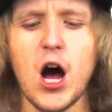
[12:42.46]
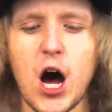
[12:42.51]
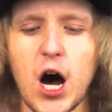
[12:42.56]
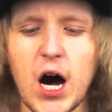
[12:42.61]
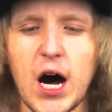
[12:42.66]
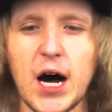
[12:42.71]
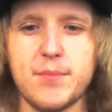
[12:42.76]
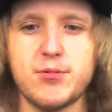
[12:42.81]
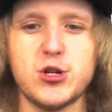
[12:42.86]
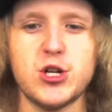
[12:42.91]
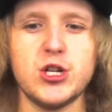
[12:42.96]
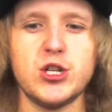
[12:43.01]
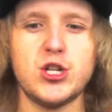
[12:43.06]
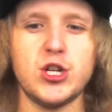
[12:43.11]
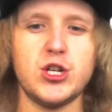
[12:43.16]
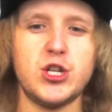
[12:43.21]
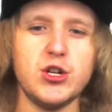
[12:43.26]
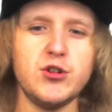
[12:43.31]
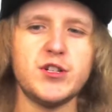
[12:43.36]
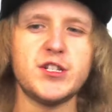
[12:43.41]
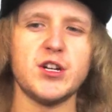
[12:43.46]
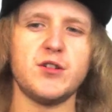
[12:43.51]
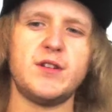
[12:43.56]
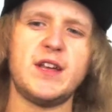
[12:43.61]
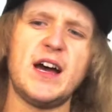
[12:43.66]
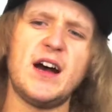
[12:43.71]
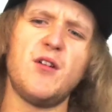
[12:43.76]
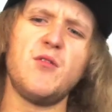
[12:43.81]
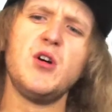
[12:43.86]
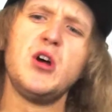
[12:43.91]
option to do so.
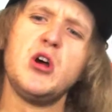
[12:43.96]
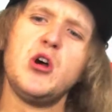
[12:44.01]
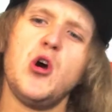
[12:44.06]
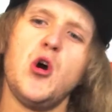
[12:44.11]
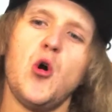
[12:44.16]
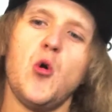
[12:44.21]
Now,